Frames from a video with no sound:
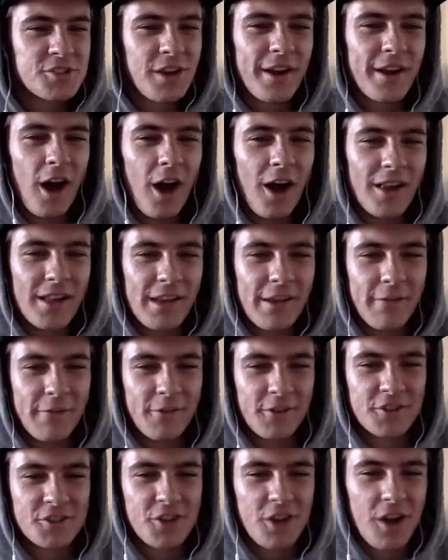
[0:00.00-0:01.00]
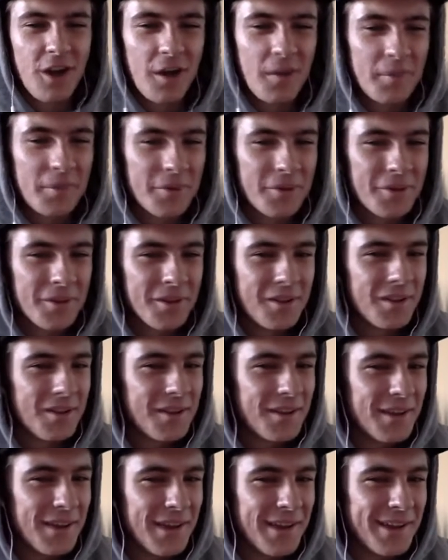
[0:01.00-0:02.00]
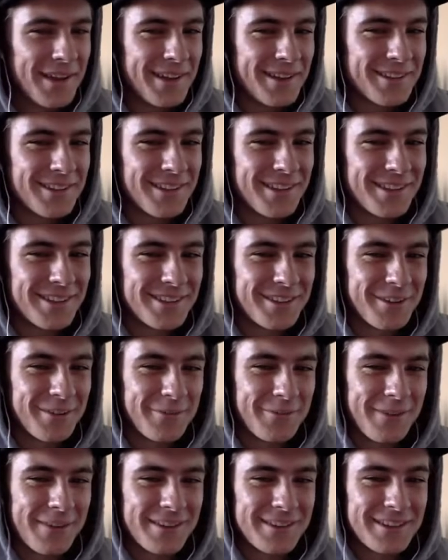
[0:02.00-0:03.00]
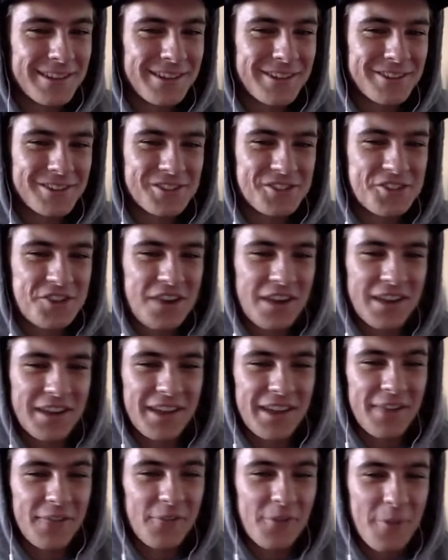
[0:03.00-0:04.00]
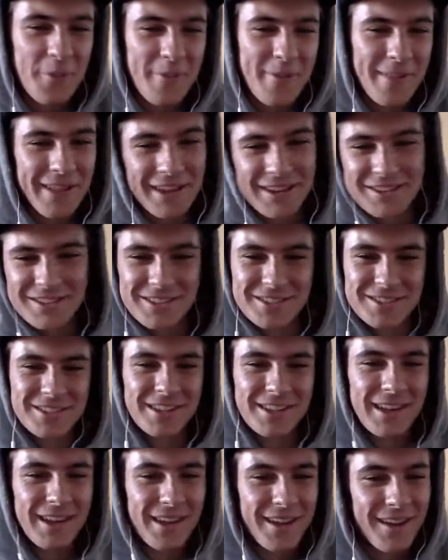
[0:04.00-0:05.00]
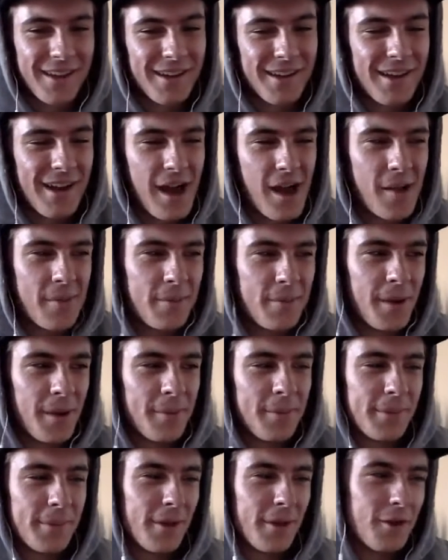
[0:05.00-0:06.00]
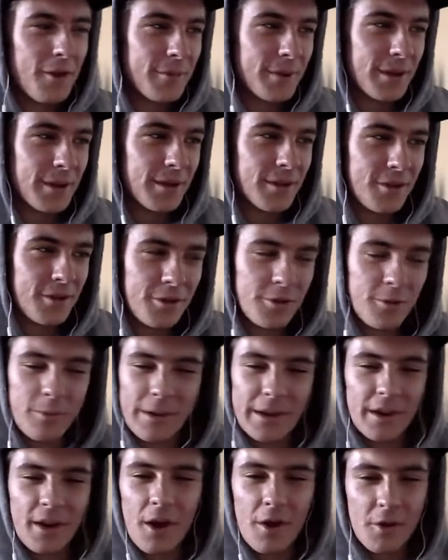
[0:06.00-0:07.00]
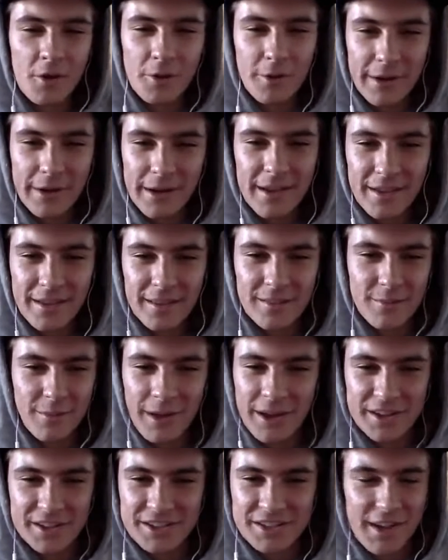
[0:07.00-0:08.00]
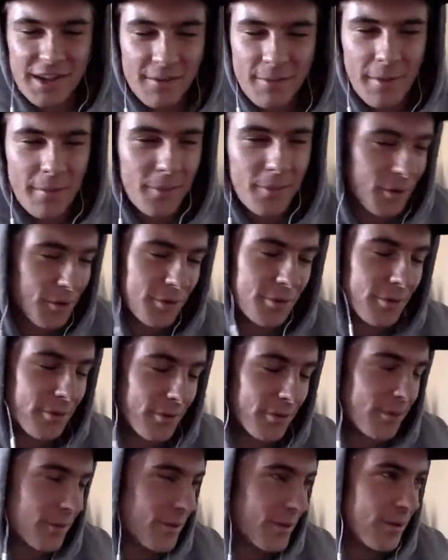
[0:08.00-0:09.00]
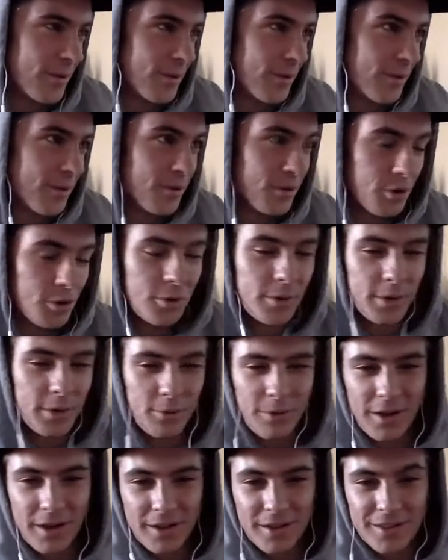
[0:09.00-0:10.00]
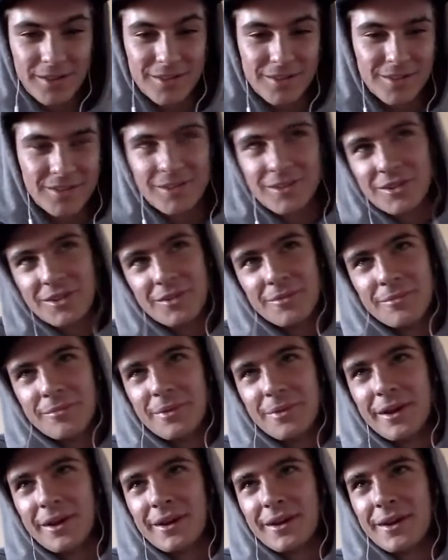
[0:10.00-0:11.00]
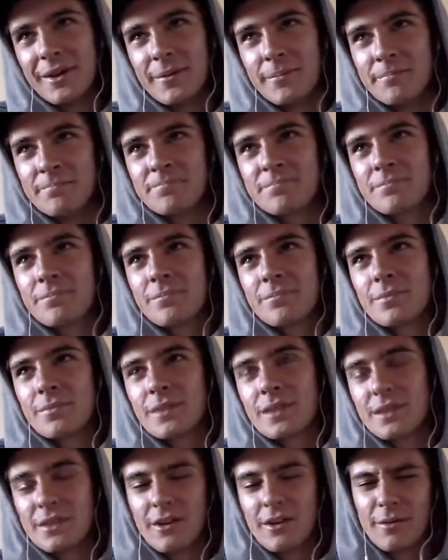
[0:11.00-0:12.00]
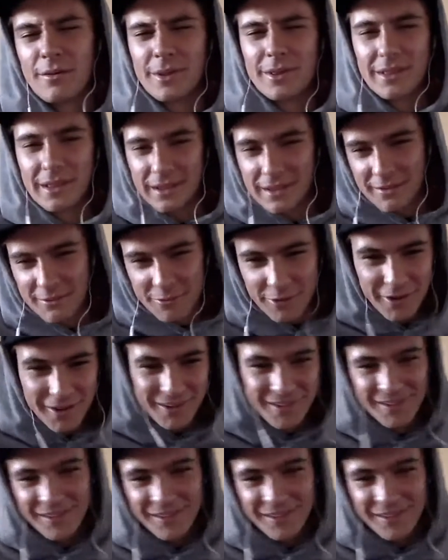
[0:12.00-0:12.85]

trying to ollie it for Chomp, and so Frank said he'll just try to kickflip it like just to like hype up the homie who we know who it is. But I just can't remember who it was. But you know what I mean? Like if